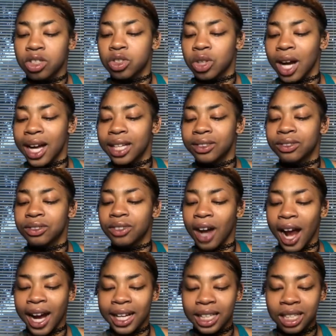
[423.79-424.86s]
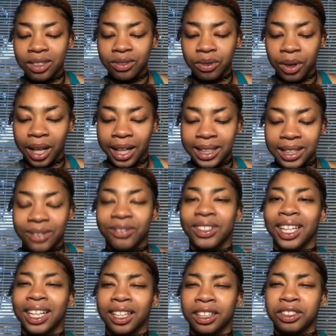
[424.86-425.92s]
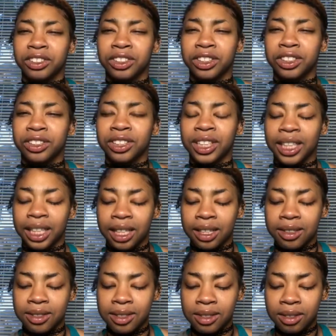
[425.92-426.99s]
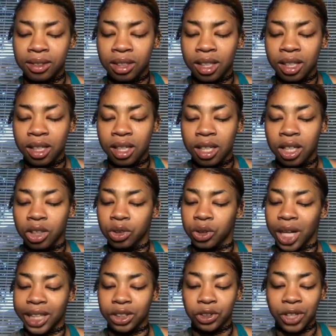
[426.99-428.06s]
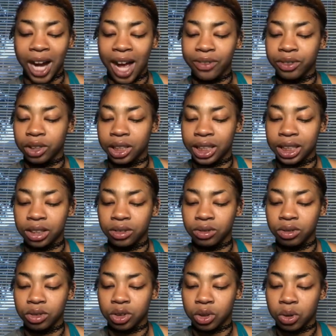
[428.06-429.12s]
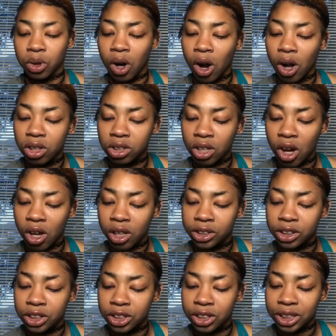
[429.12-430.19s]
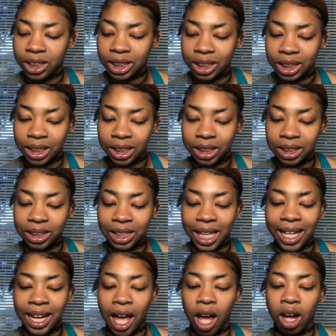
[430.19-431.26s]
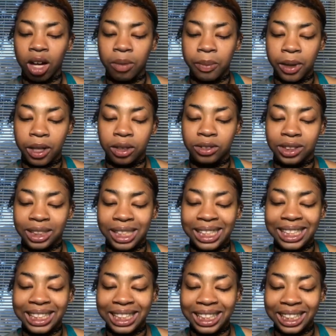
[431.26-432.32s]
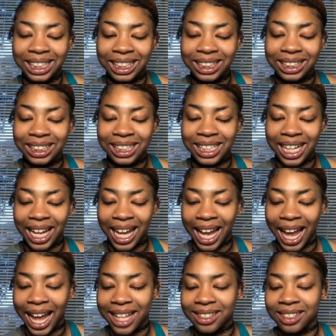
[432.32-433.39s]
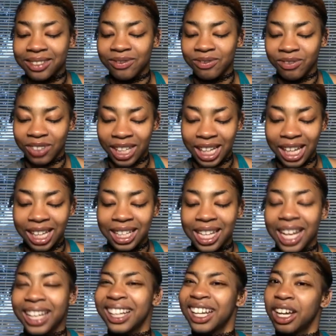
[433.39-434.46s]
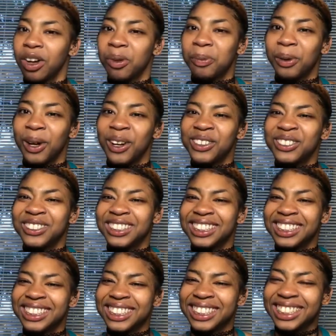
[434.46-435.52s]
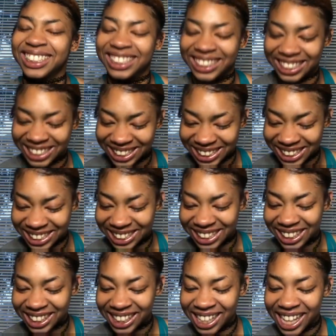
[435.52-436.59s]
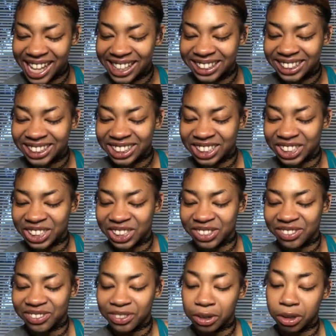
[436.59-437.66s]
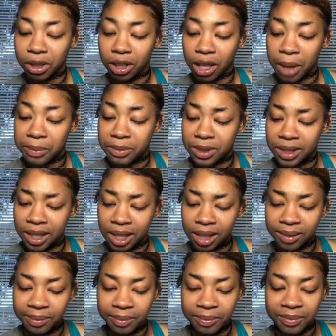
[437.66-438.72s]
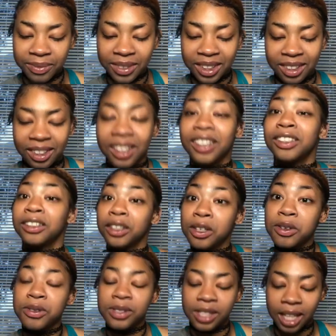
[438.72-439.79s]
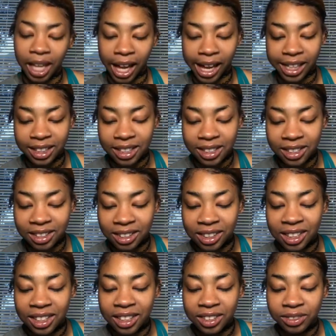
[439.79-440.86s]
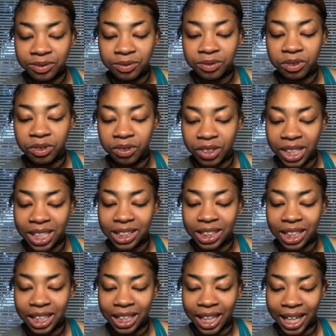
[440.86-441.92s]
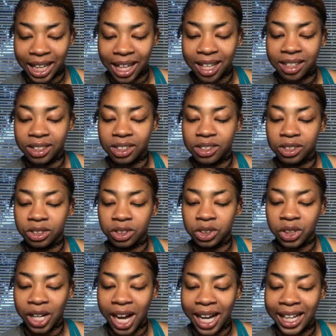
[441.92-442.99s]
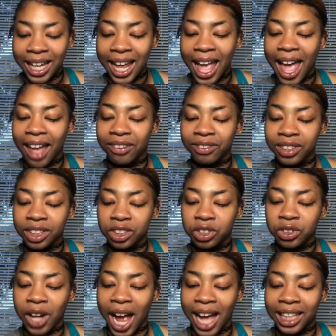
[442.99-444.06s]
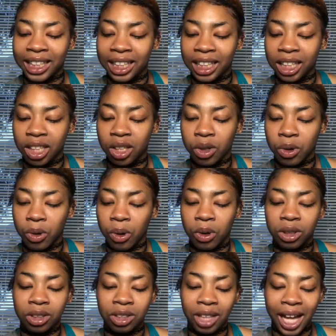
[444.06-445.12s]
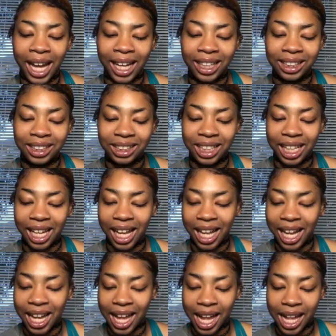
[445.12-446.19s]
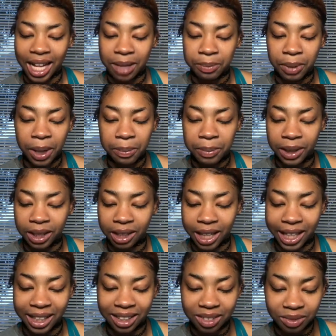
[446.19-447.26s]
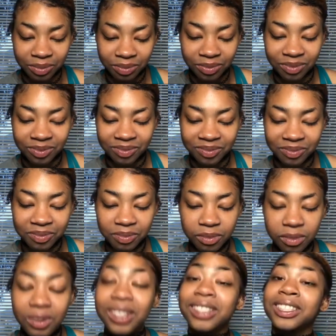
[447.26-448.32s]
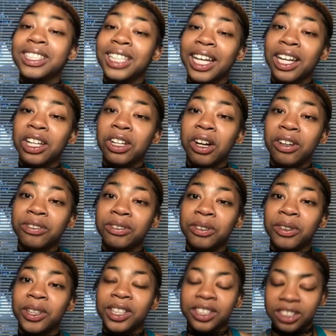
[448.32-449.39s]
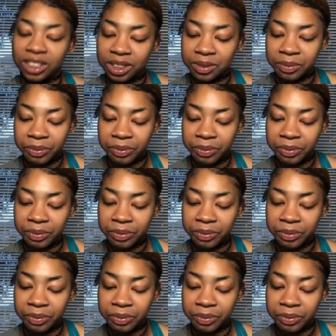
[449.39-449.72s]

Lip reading: Try a variety of ways of getting to your knees. Try traveling. Crawl on your knees and elbows and knees and hands and feet and elbows. Do you feel clumsy? Use it. Feet and hands. Try it heavy and dragging or light and puppy-like. Stay on all fours.